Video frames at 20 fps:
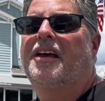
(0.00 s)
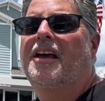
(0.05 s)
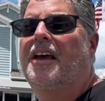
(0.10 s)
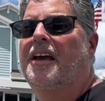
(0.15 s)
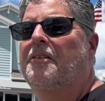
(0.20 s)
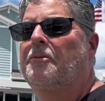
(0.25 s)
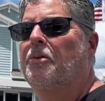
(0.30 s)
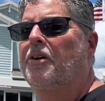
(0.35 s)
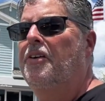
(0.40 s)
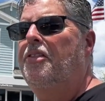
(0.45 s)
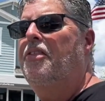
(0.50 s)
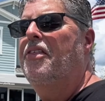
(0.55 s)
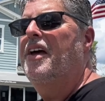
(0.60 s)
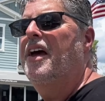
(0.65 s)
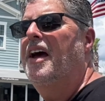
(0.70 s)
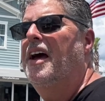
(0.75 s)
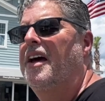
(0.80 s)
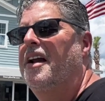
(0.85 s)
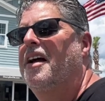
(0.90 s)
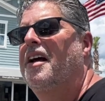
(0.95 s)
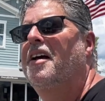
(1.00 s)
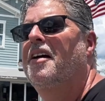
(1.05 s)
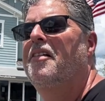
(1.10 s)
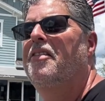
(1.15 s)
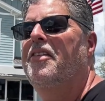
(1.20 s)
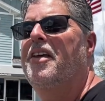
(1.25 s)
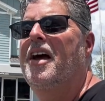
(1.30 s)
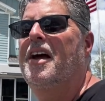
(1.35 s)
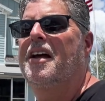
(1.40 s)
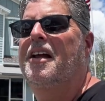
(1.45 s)
And with that,
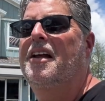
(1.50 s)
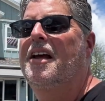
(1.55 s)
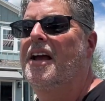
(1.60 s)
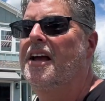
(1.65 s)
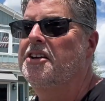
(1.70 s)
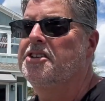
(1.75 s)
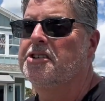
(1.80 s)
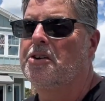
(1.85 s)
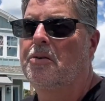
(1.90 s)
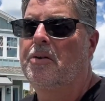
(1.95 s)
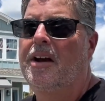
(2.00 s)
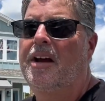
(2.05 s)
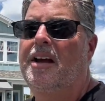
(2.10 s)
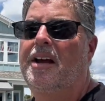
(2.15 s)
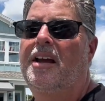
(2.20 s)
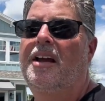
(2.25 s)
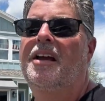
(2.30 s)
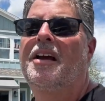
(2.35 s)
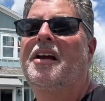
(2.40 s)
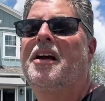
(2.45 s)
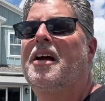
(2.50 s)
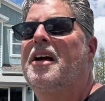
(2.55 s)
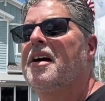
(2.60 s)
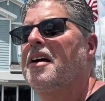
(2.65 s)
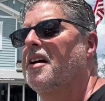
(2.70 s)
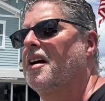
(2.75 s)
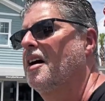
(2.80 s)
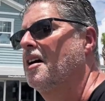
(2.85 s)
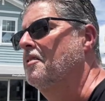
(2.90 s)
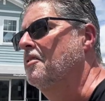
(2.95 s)
that HOA
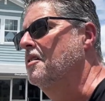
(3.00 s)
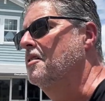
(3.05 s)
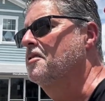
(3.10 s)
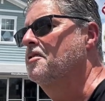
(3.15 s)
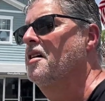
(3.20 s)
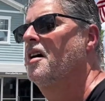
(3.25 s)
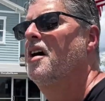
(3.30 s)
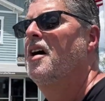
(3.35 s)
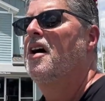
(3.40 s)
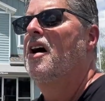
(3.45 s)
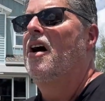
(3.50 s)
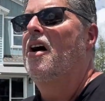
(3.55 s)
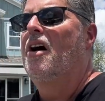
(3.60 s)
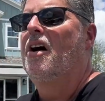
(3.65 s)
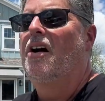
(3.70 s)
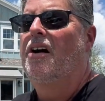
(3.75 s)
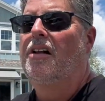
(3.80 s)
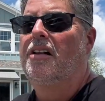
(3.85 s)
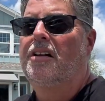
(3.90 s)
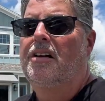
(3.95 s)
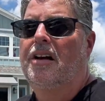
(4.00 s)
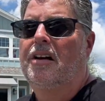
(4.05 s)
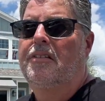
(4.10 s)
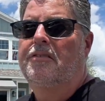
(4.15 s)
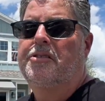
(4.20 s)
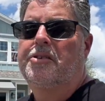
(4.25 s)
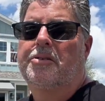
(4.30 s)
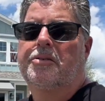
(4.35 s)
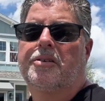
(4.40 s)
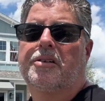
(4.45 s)
covers all
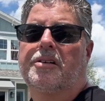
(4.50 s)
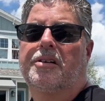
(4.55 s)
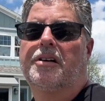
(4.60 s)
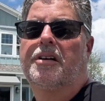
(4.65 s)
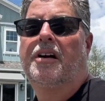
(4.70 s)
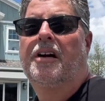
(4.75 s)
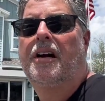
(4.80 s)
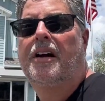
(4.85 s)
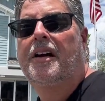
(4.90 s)
of your